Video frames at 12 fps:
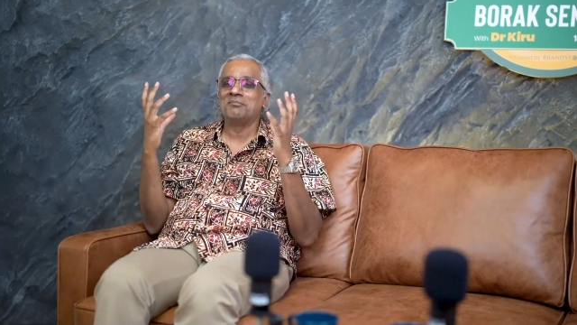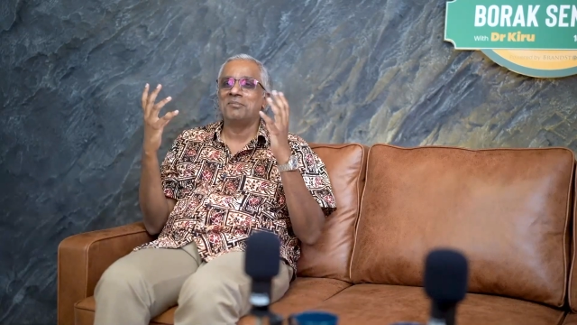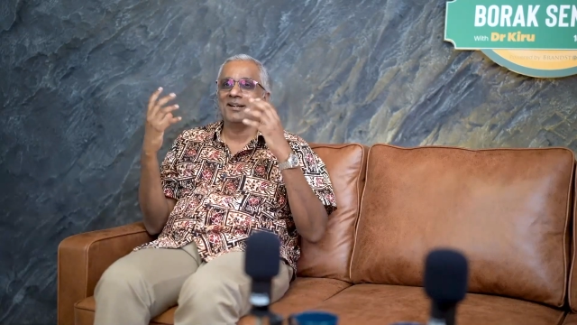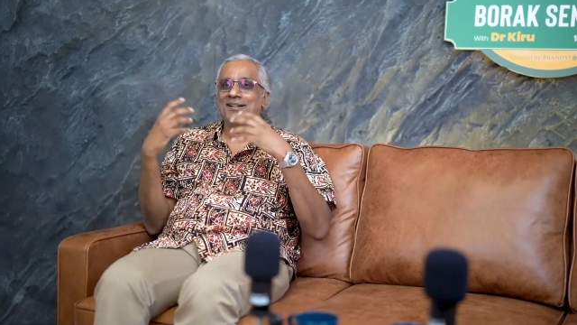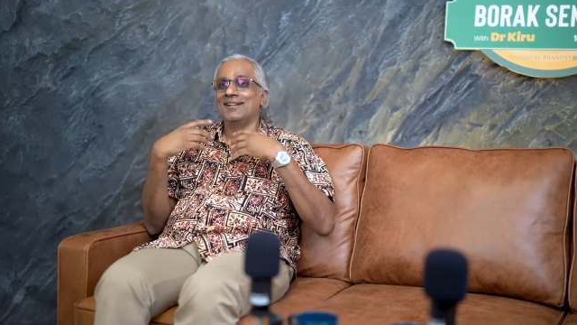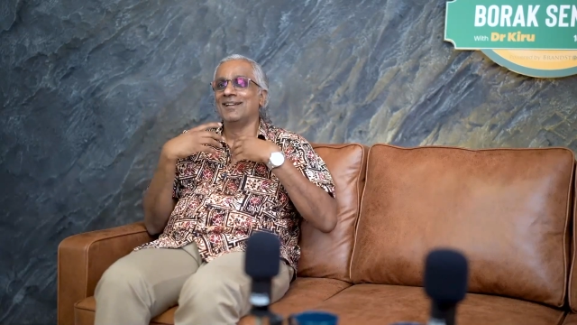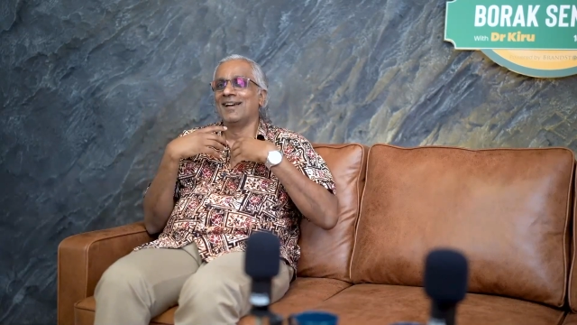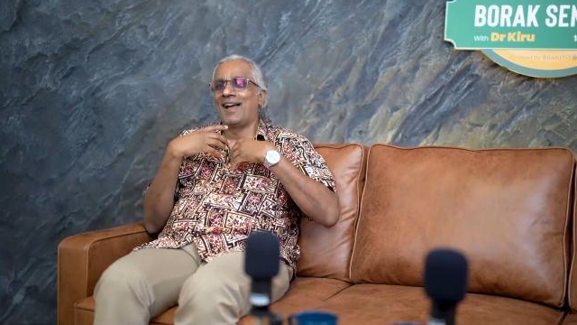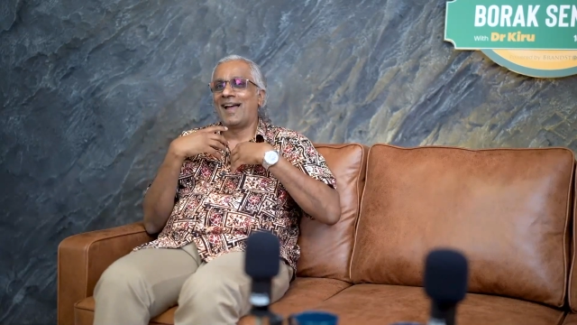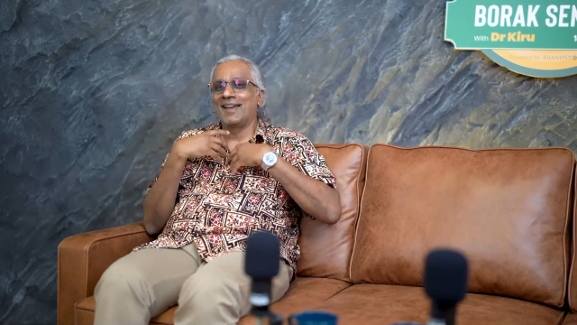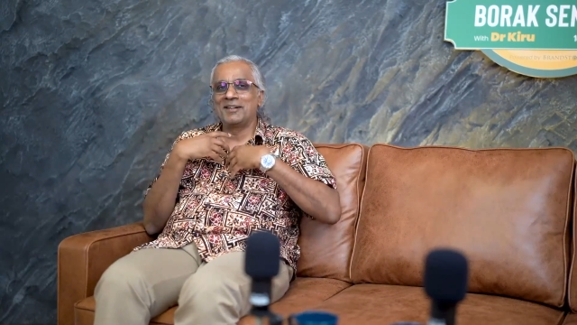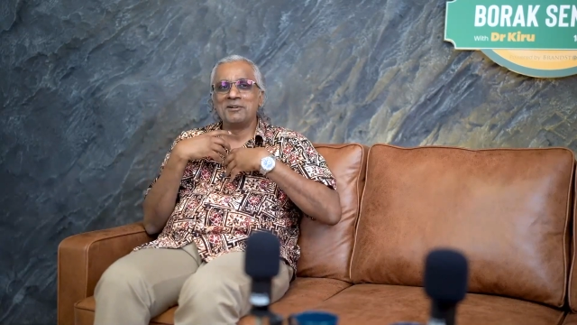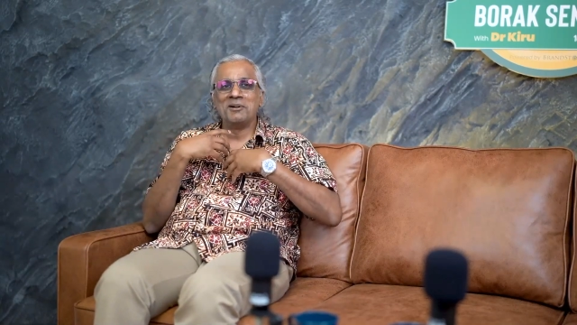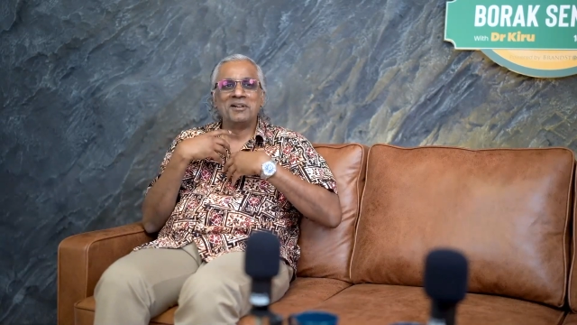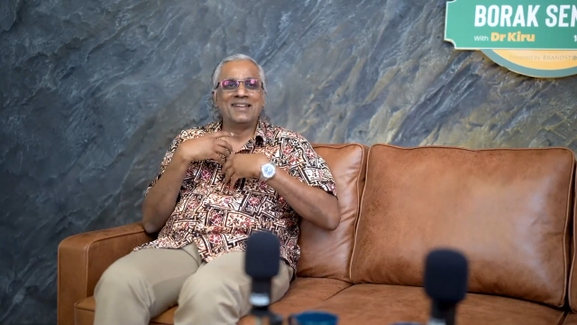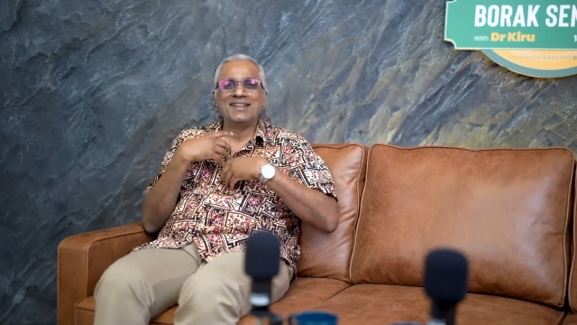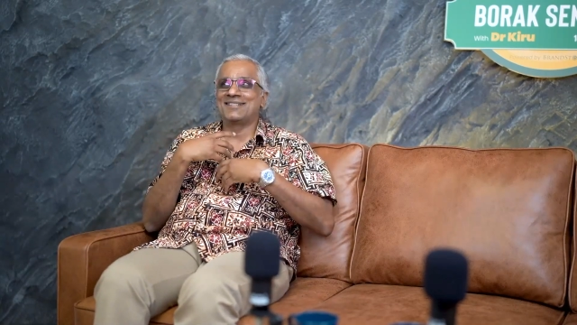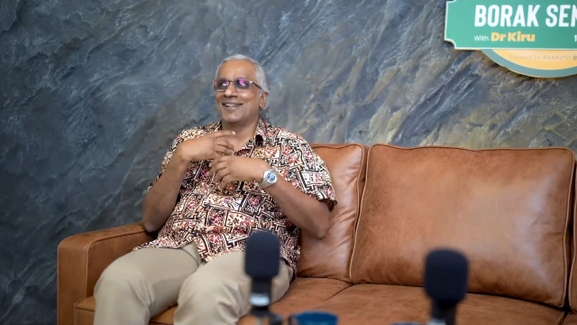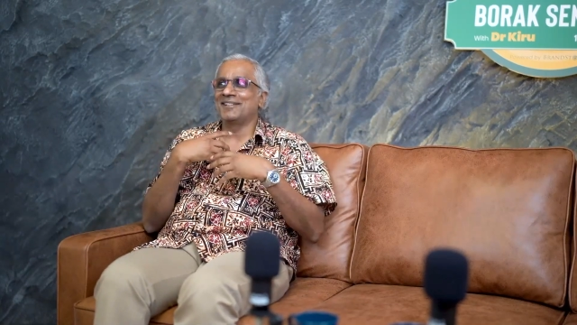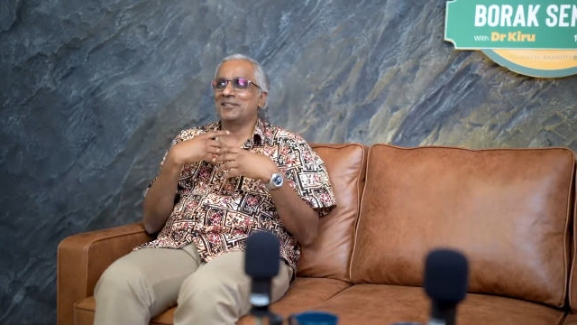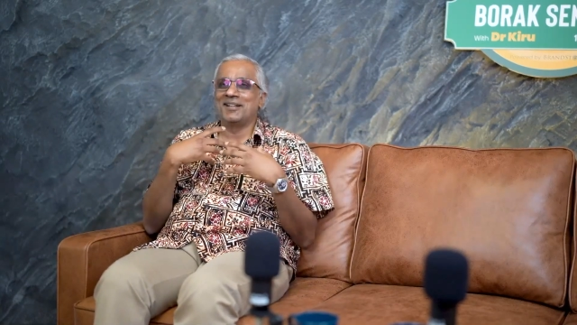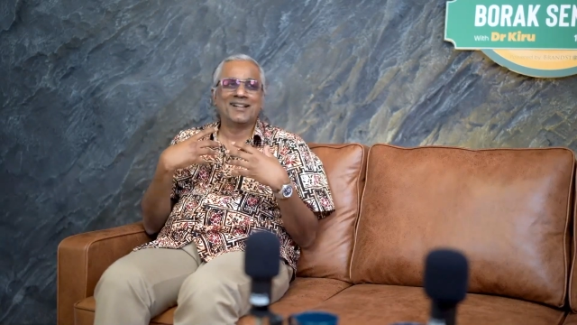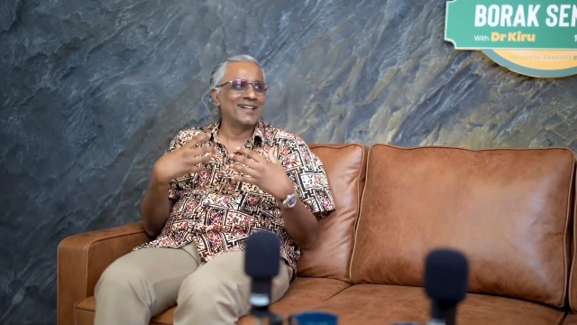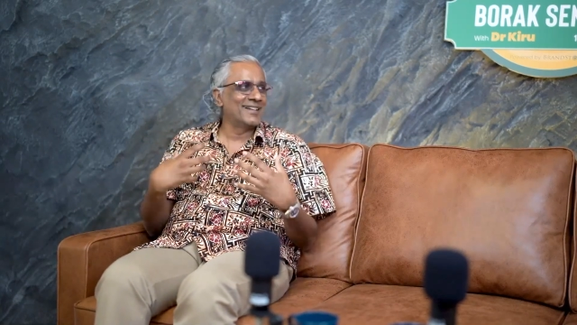but I know inside
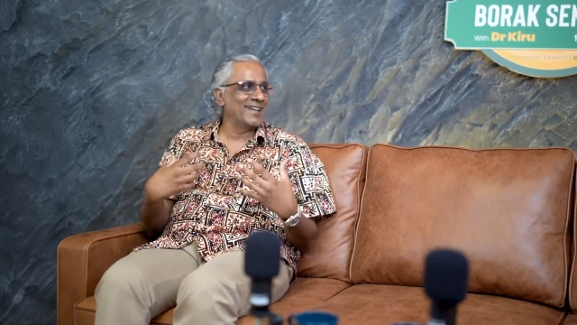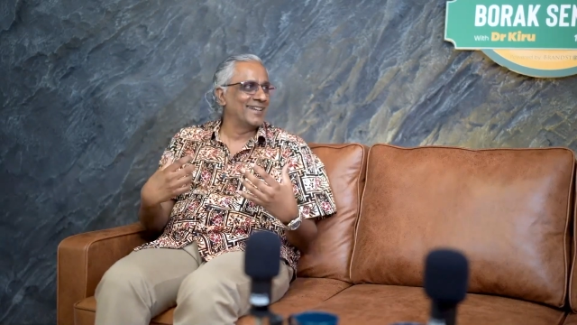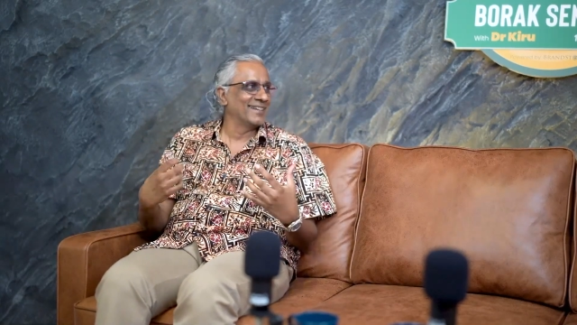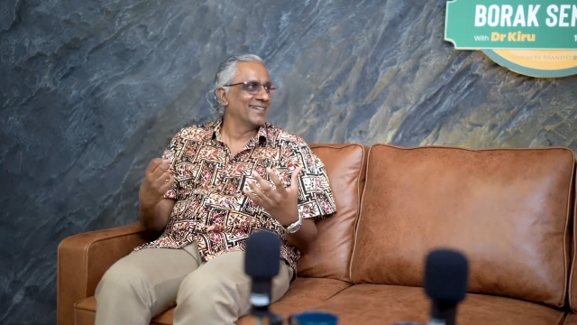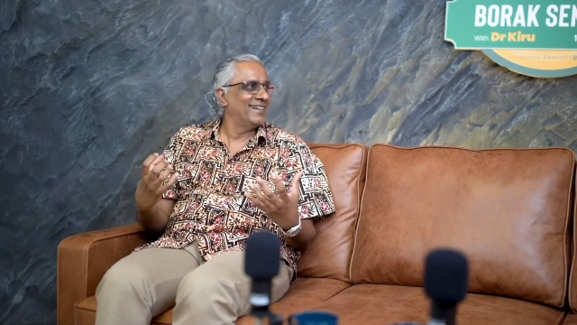you are hurting.